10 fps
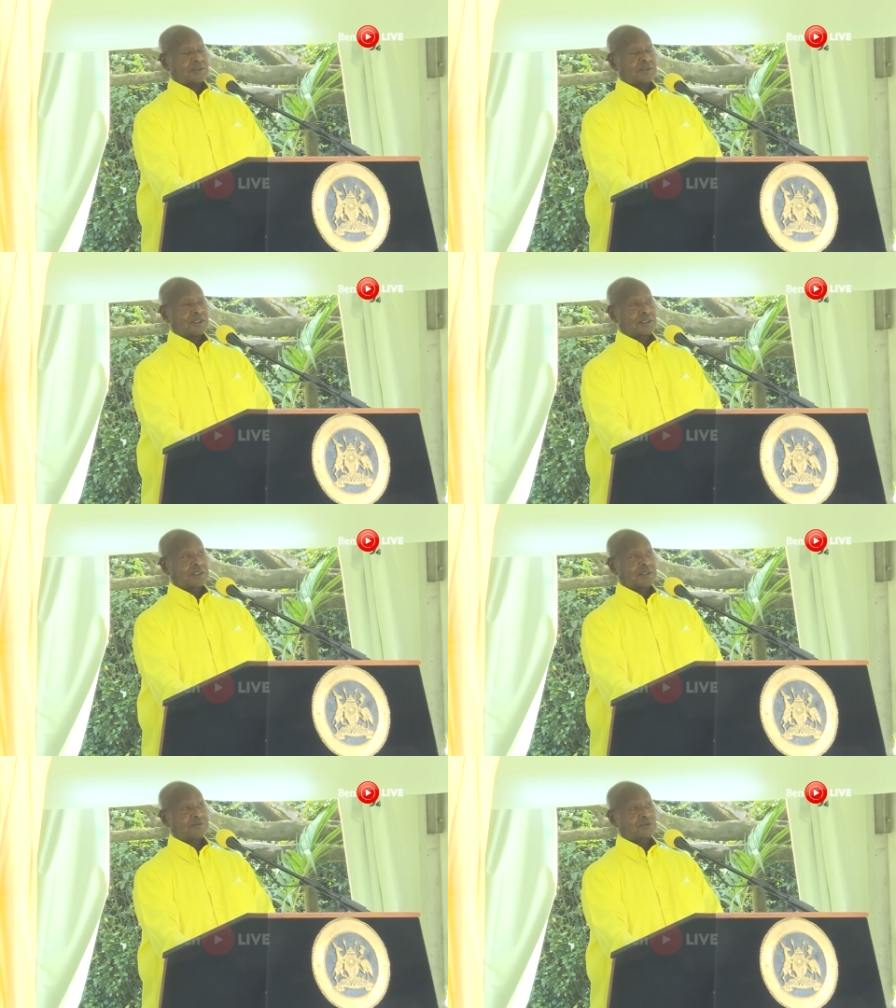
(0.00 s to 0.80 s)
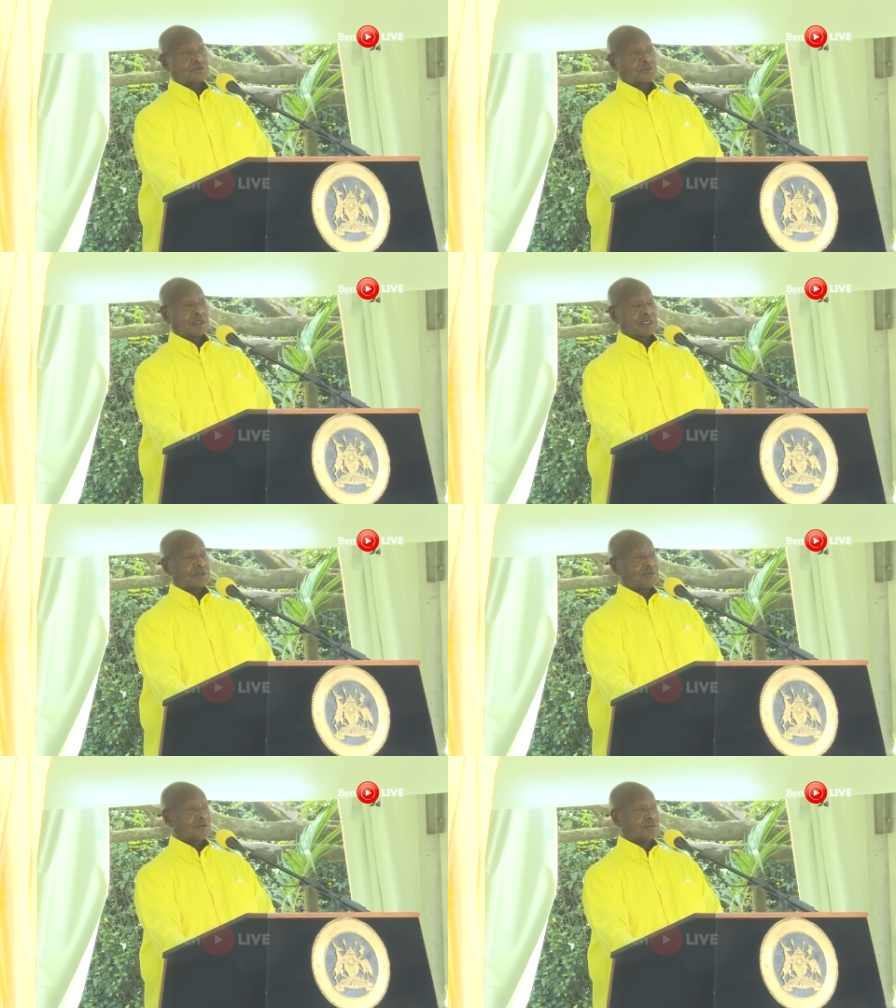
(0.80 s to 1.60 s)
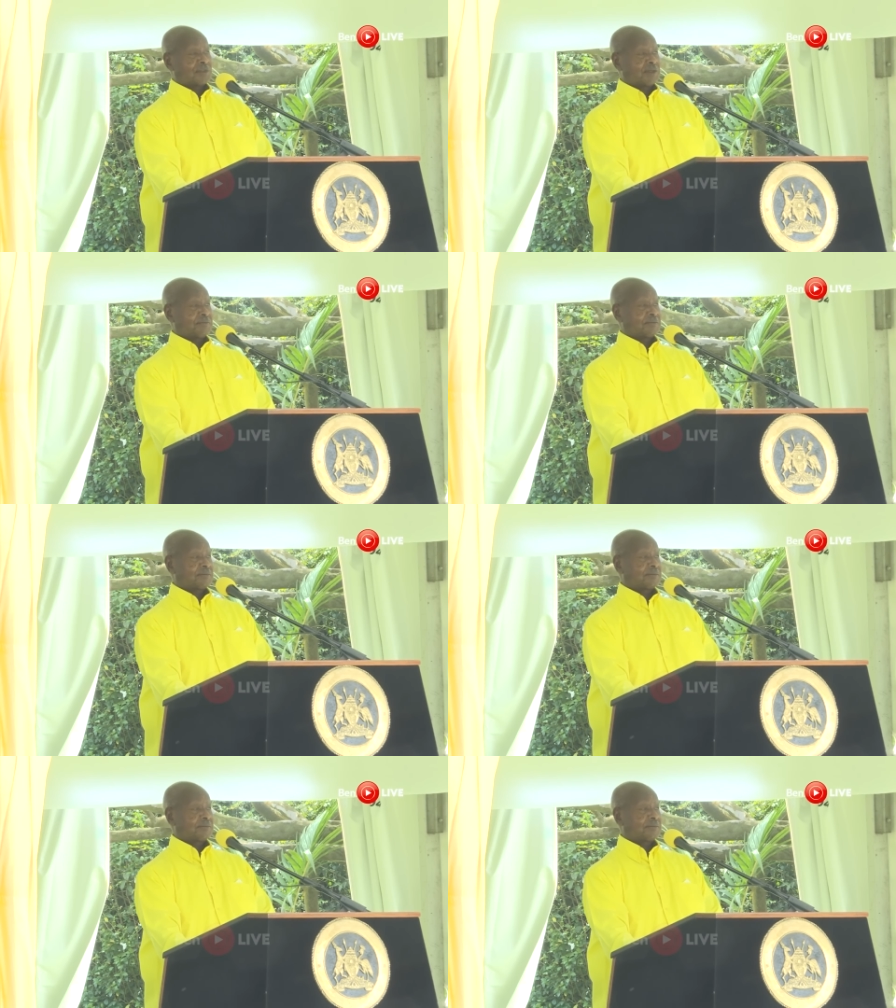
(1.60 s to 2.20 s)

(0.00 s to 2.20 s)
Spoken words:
They came, 100 of them,